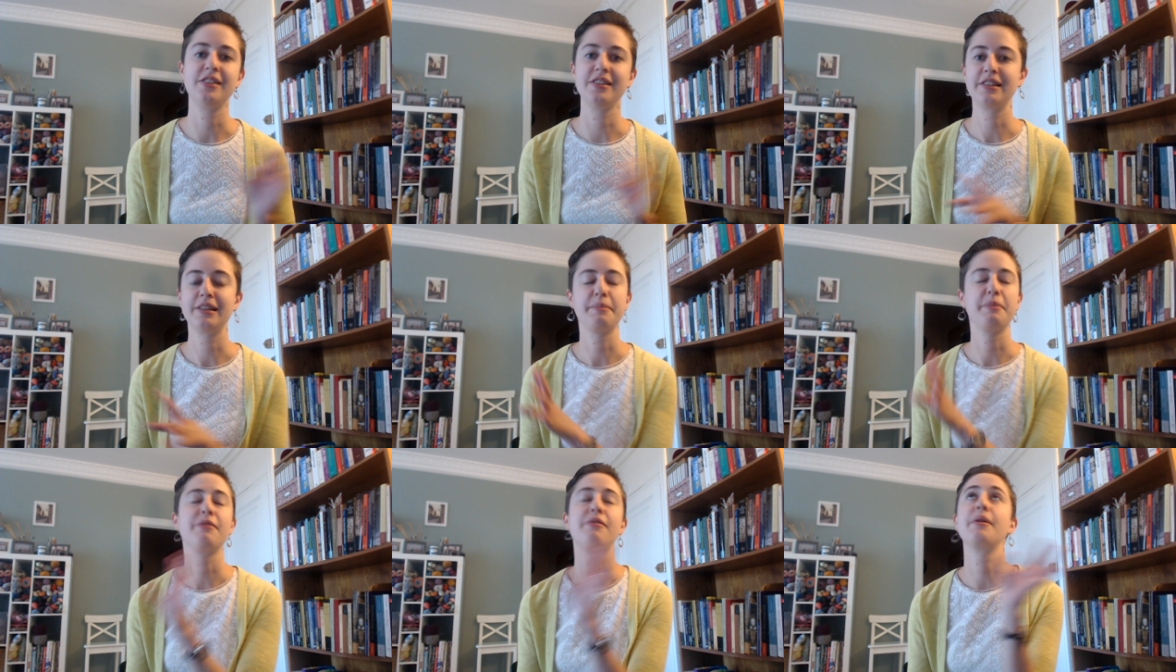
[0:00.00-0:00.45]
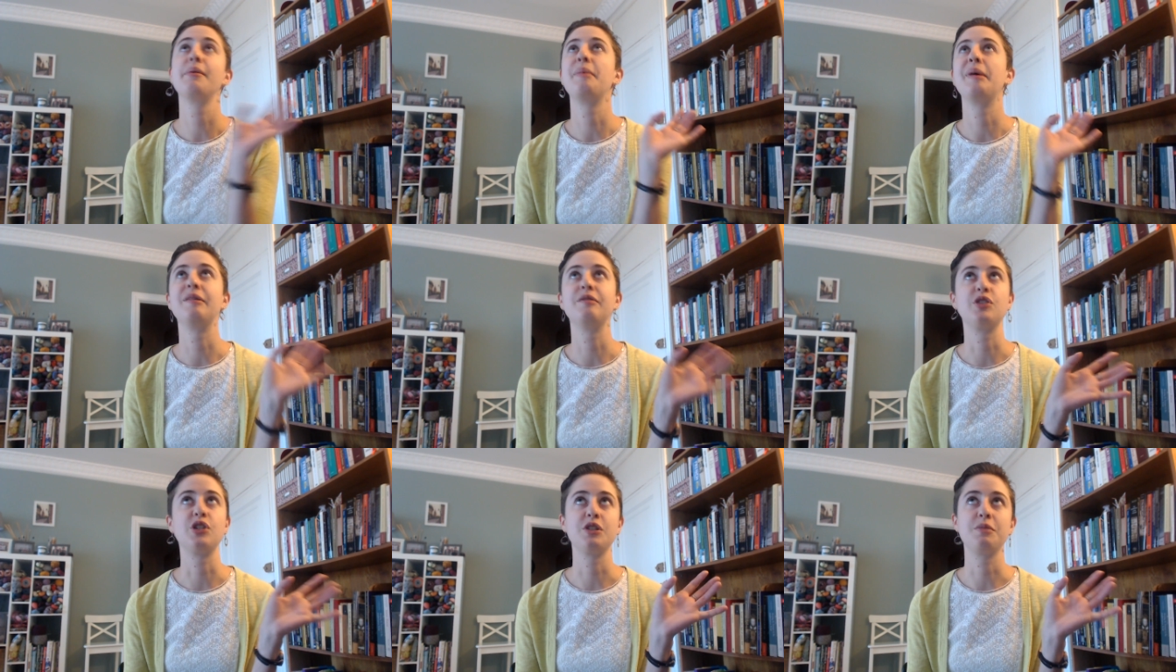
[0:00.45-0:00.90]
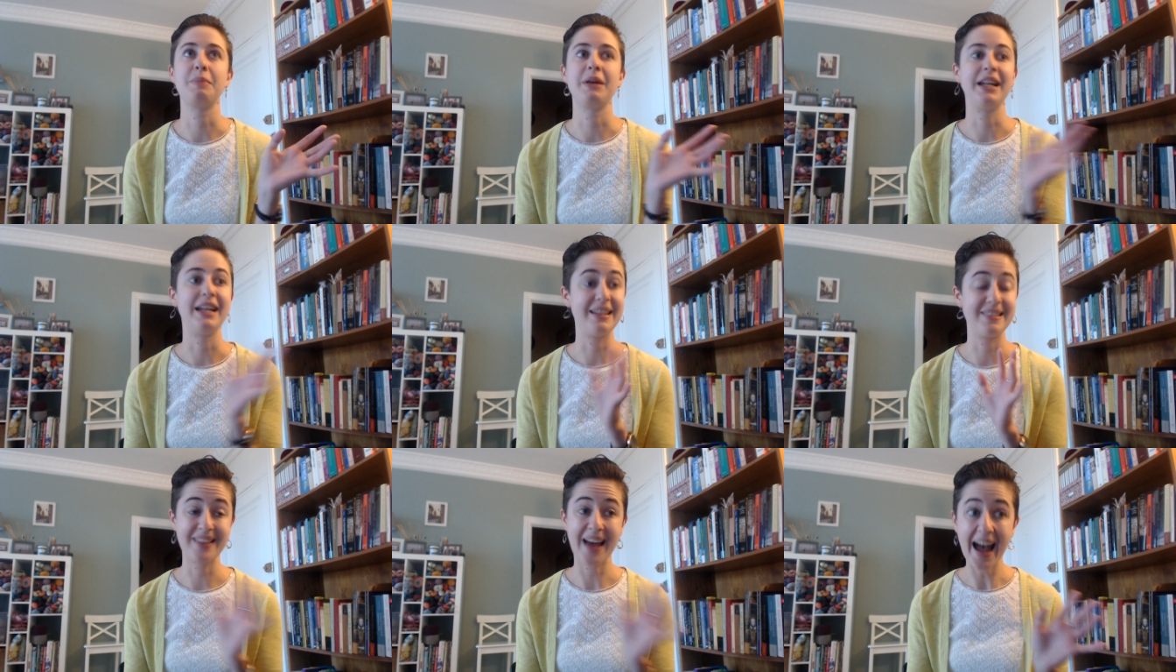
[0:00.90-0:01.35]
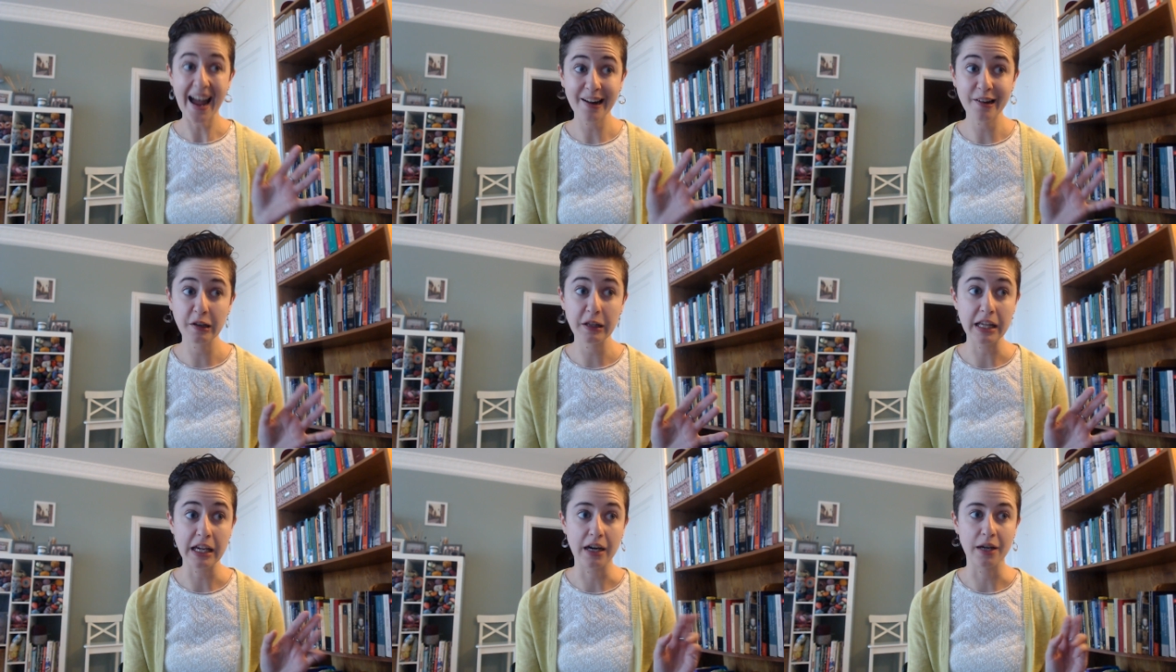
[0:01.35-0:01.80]
and some of them have just been
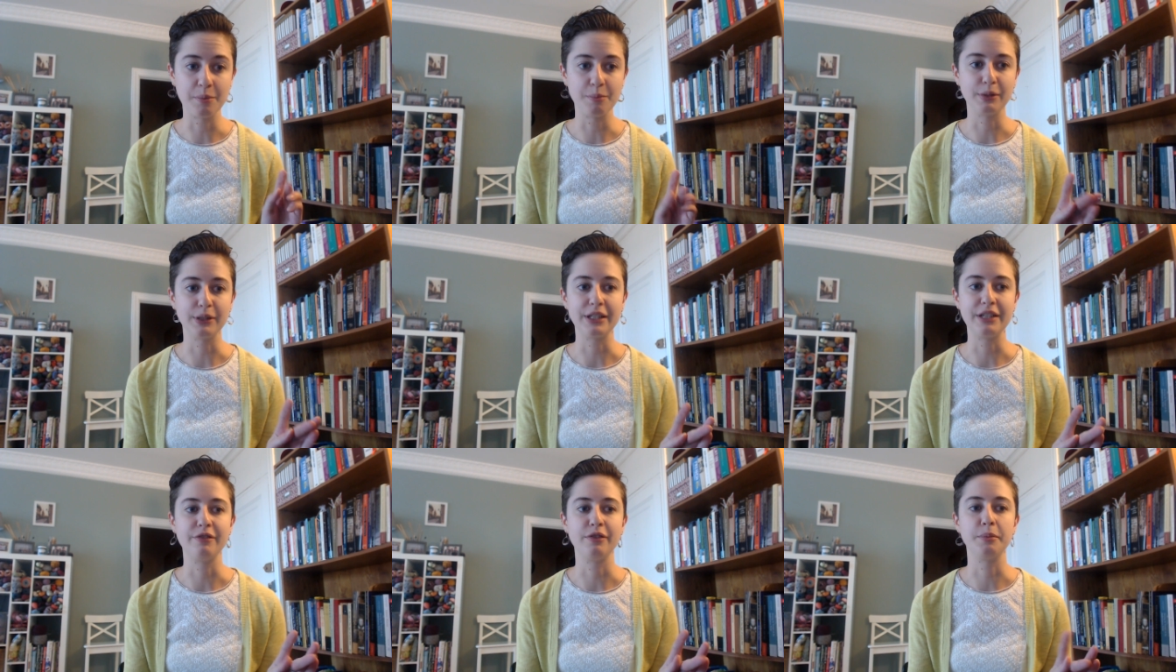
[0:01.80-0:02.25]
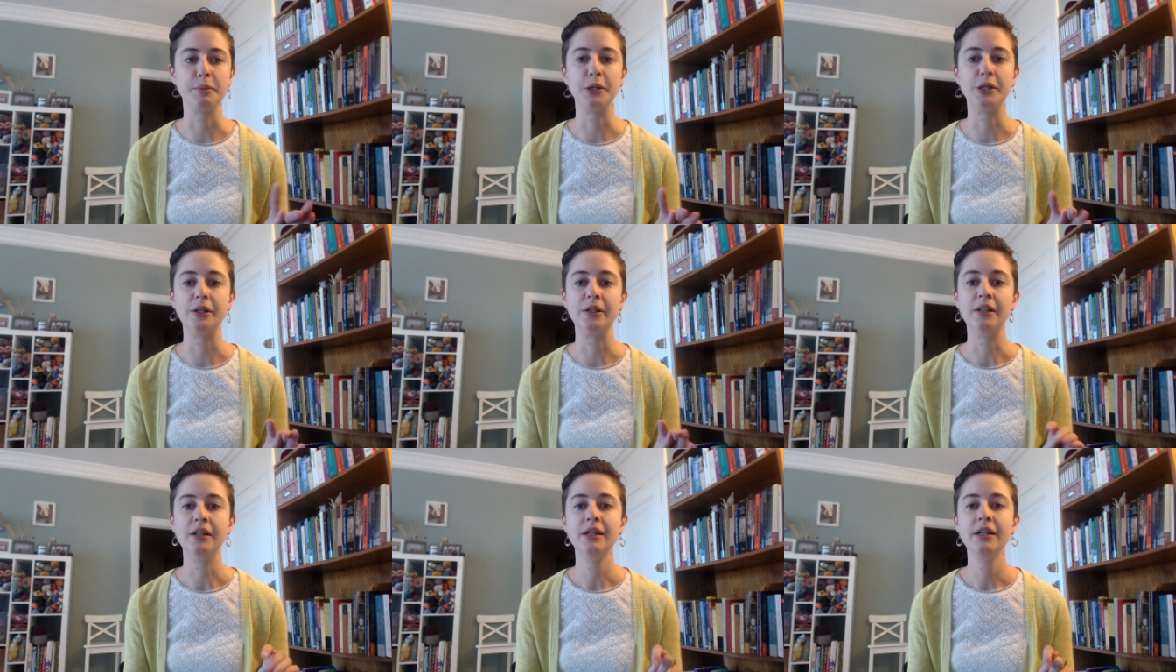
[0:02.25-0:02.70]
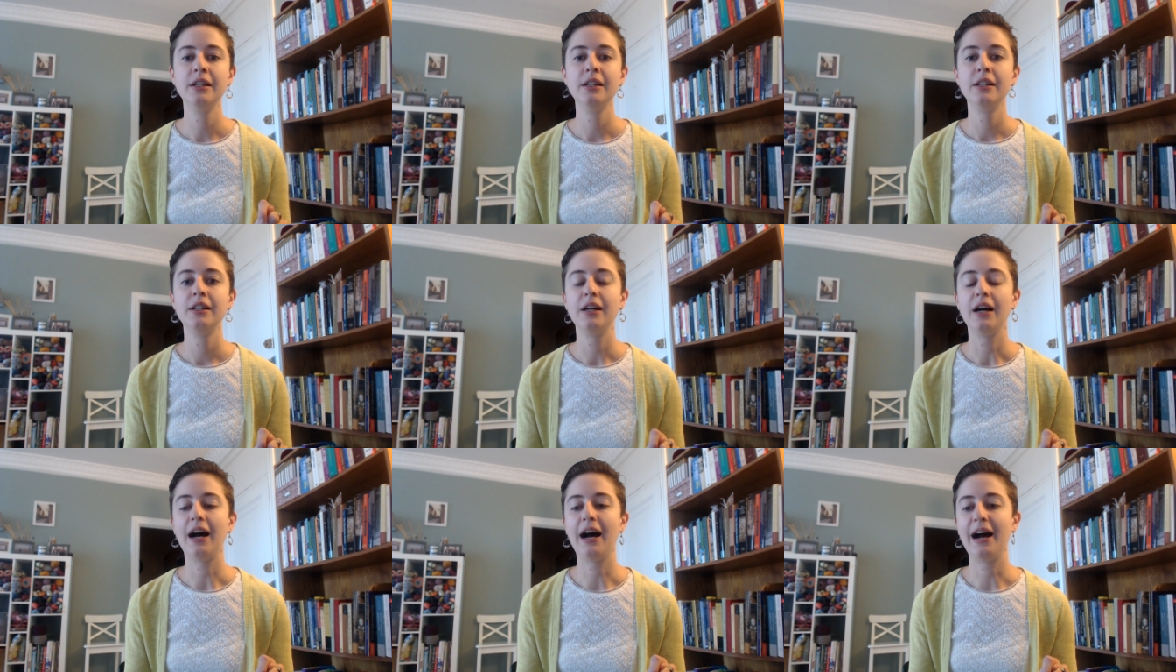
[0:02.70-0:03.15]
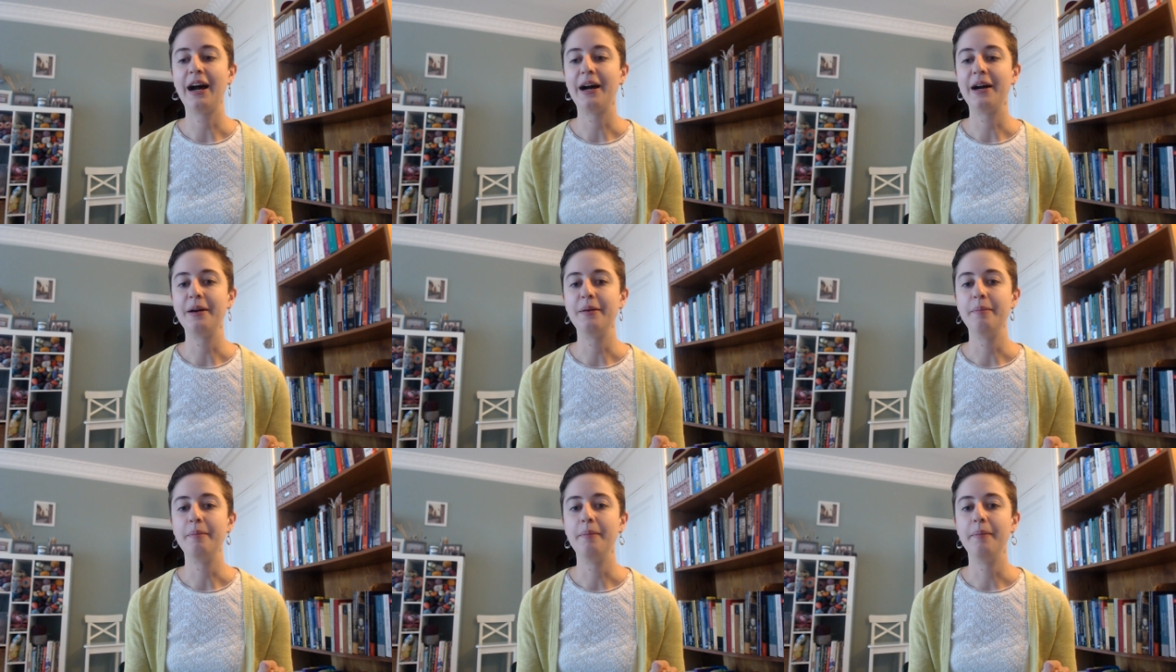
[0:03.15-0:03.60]
entirely unbelievable.
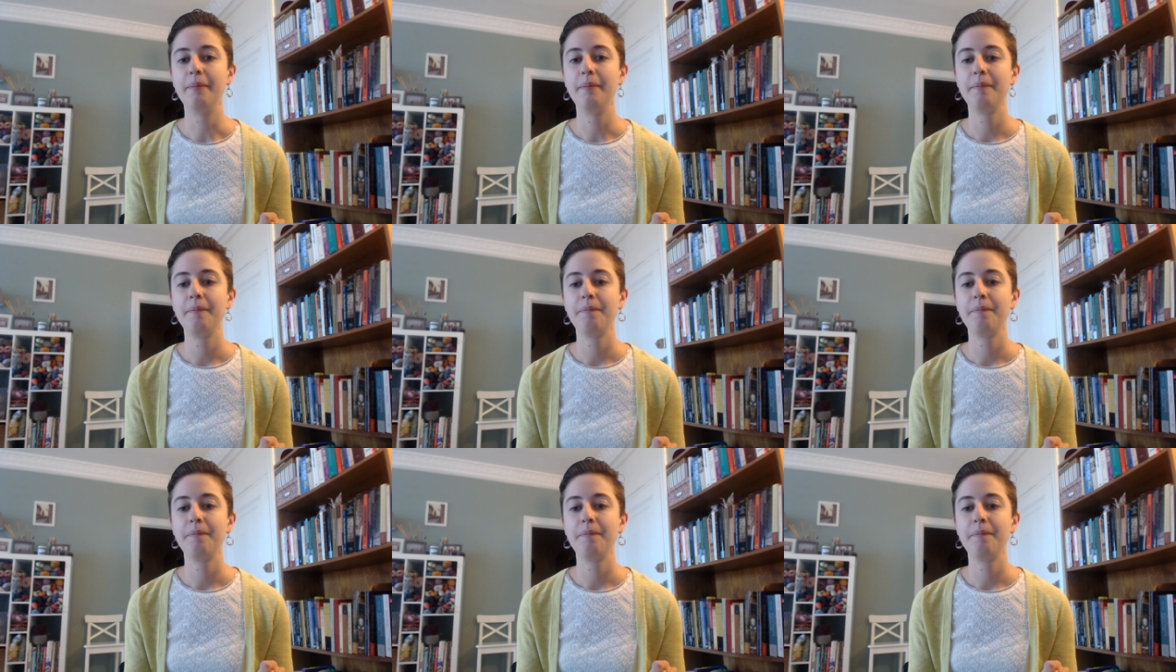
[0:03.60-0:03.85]
Um,